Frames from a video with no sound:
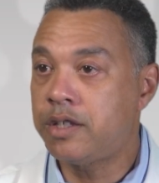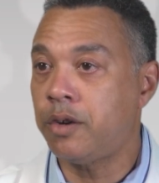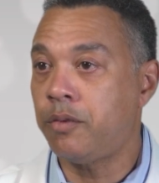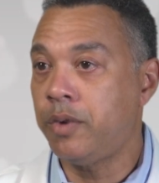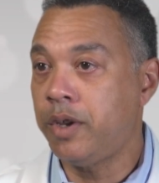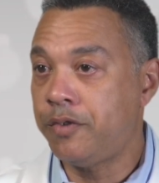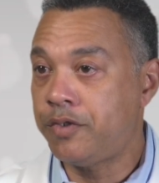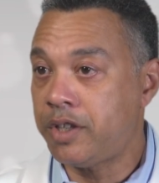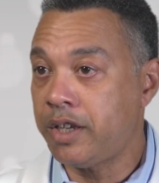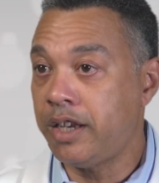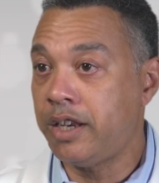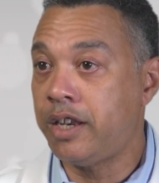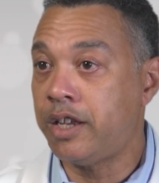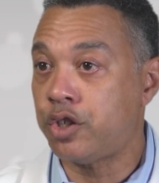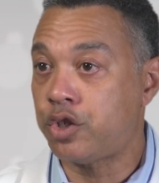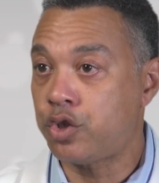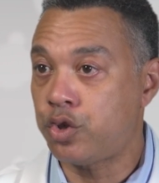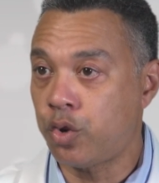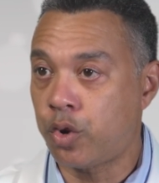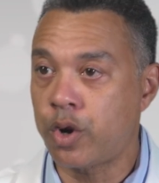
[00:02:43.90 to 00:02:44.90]
that we've seen
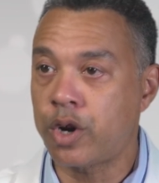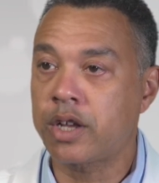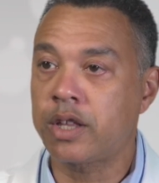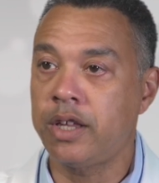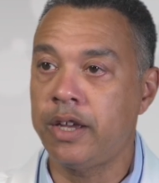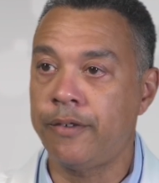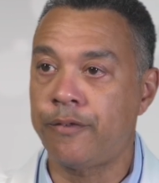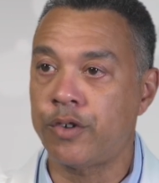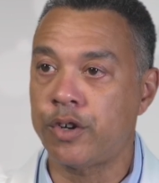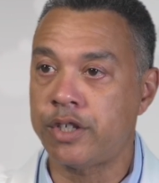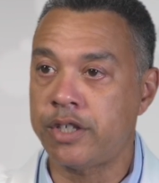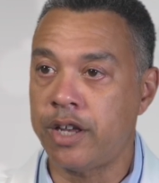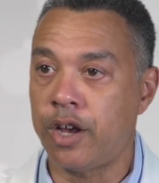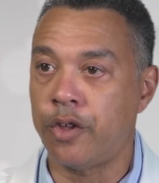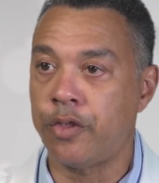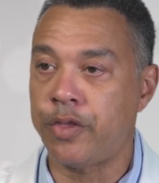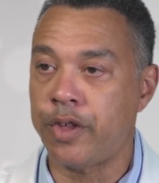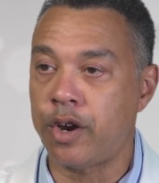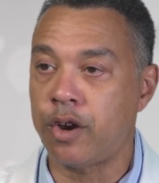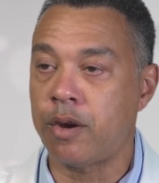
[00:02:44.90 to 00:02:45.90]
historically for cell
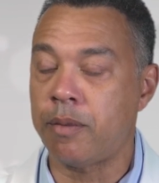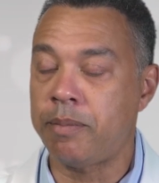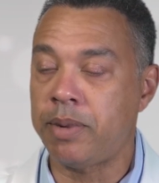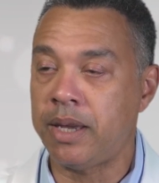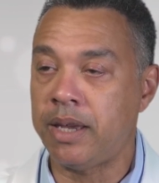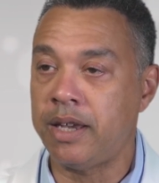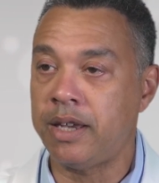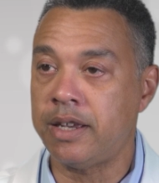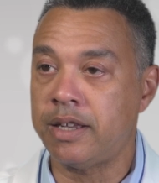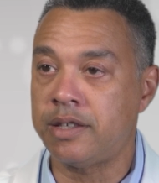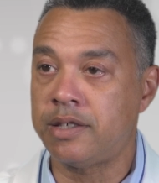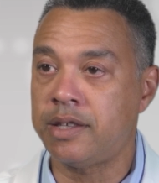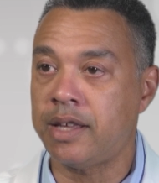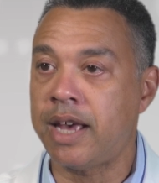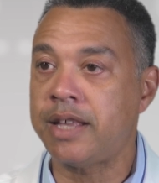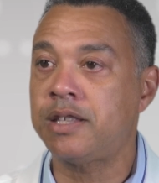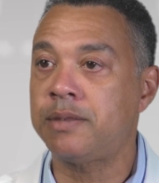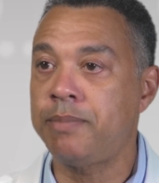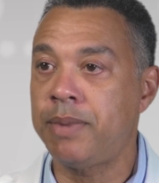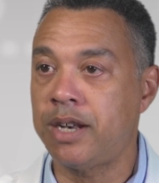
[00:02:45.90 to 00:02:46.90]
therapy is
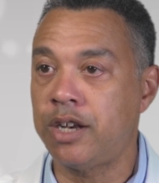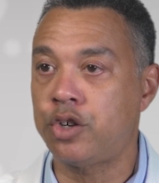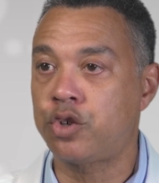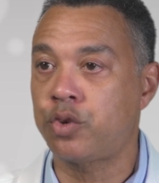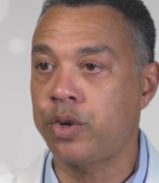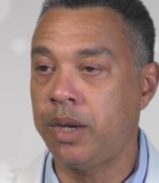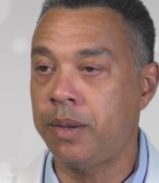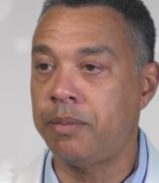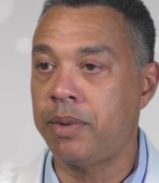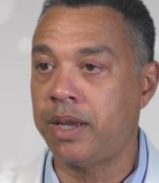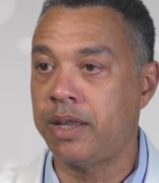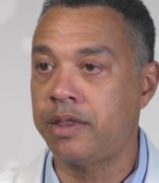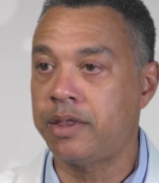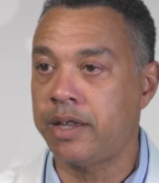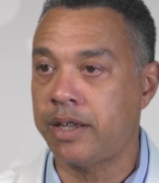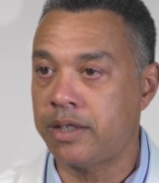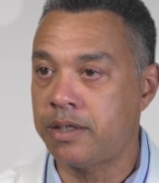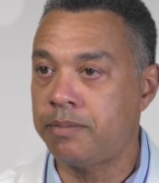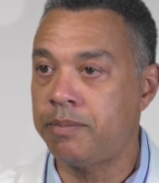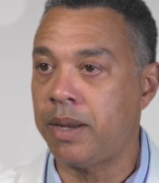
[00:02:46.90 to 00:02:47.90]
that's been a treatment
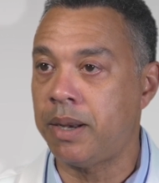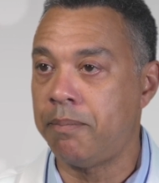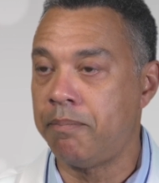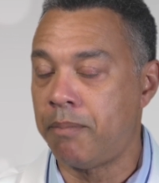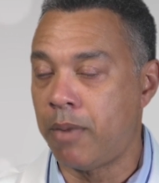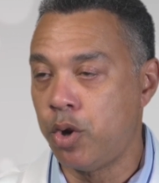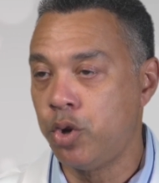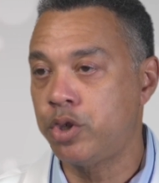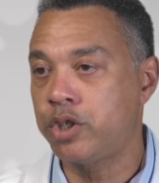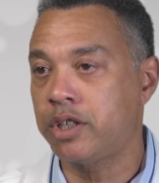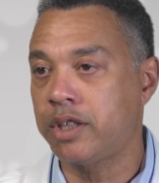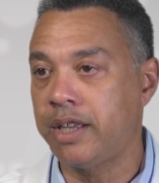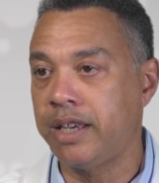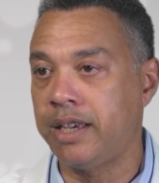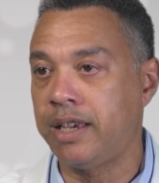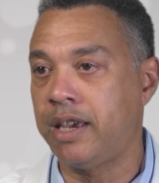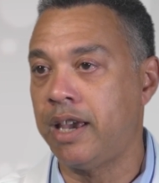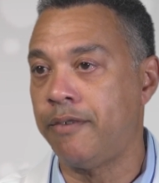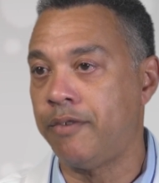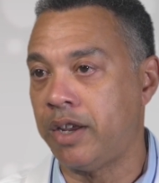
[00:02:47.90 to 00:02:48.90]
that's been mostly
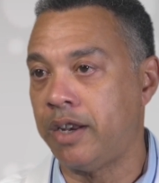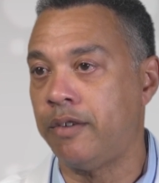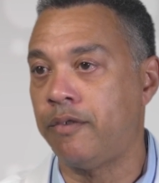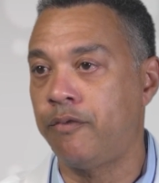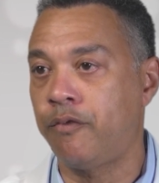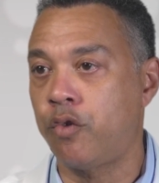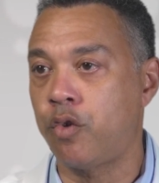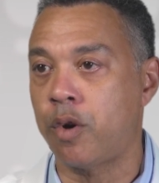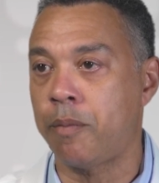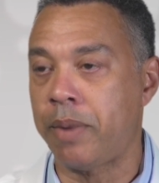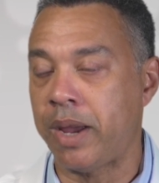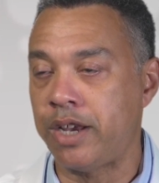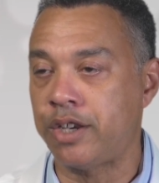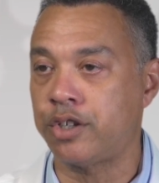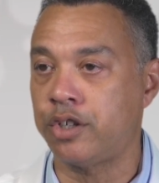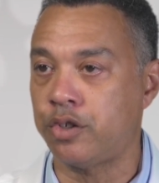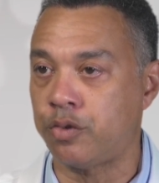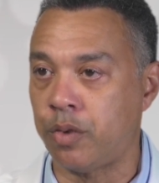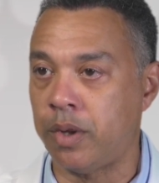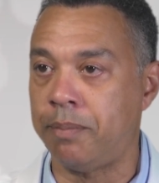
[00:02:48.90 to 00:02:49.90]
given for
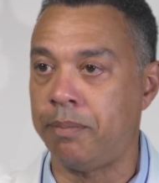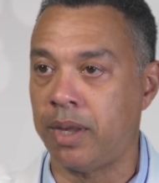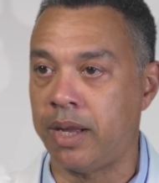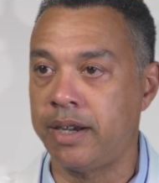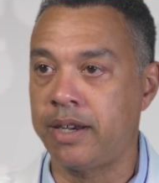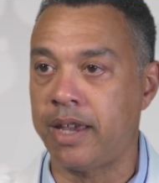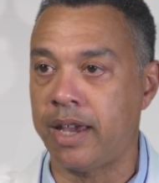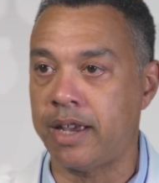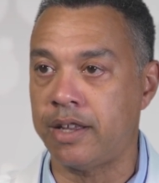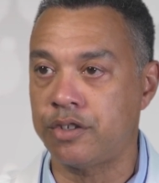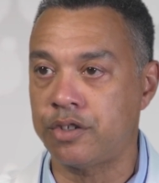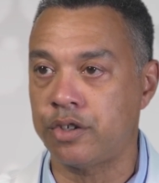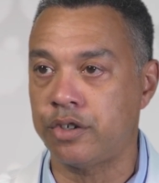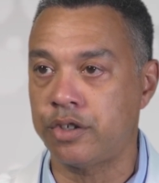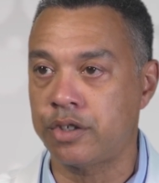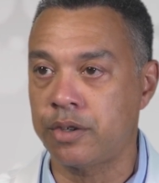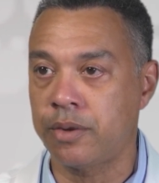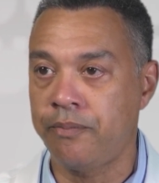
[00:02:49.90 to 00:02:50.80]
patients with blood cancers.